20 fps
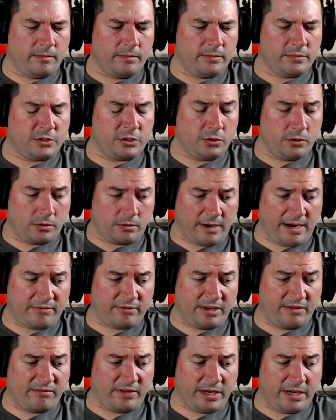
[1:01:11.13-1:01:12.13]
Jewel
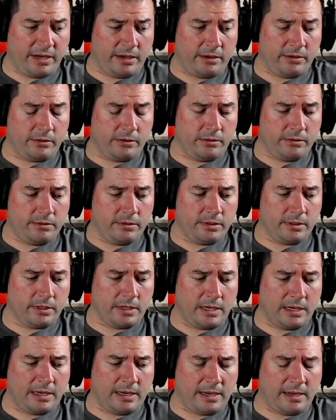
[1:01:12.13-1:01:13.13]
crafting video
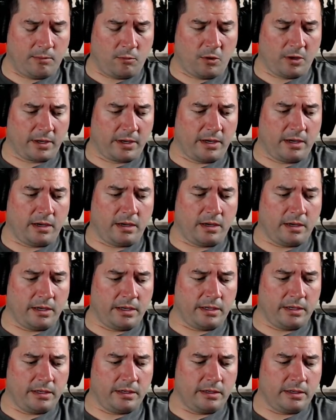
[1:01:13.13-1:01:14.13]
I'm working
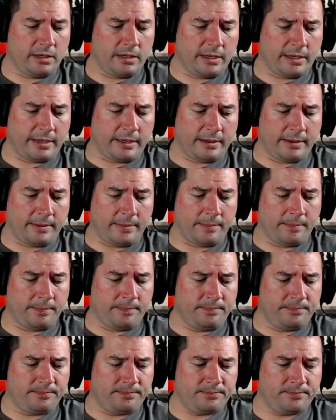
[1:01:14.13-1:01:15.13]
on.
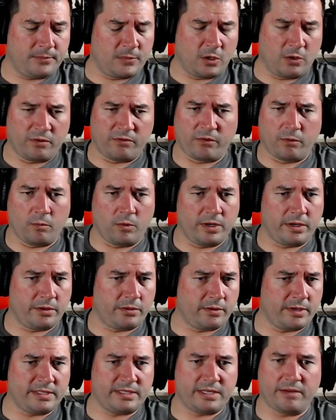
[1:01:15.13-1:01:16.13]
Going from 1 to
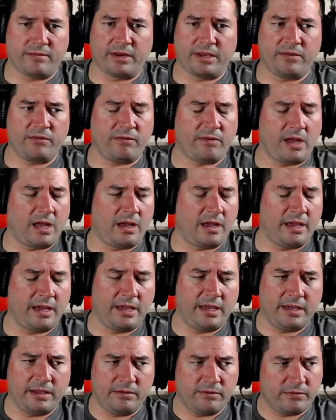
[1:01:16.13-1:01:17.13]

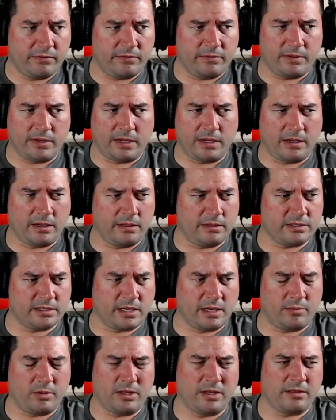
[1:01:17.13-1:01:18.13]
375. There's a
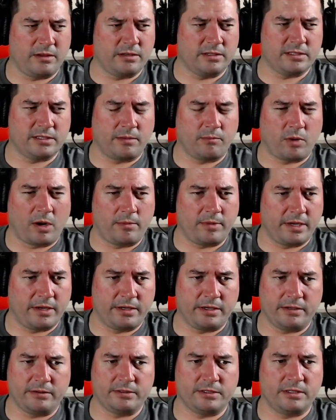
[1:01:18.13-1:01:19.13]
couple others. I'm probably going to
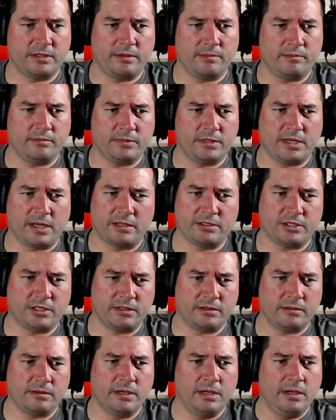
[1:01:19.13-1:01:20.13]
do some
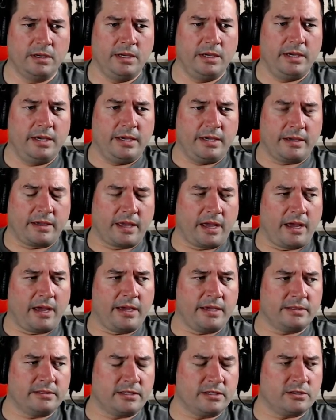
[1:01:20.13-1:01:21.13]
dungeon
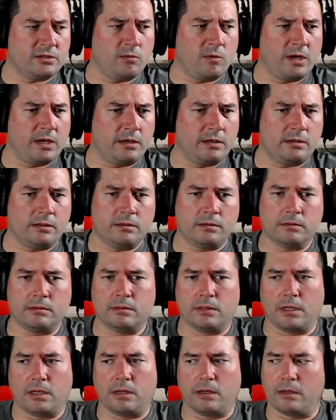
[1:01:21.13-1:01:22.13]
guides as
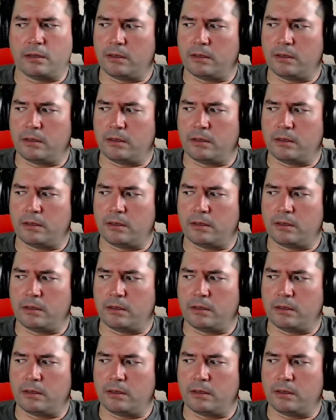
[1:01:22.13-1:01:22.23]
well.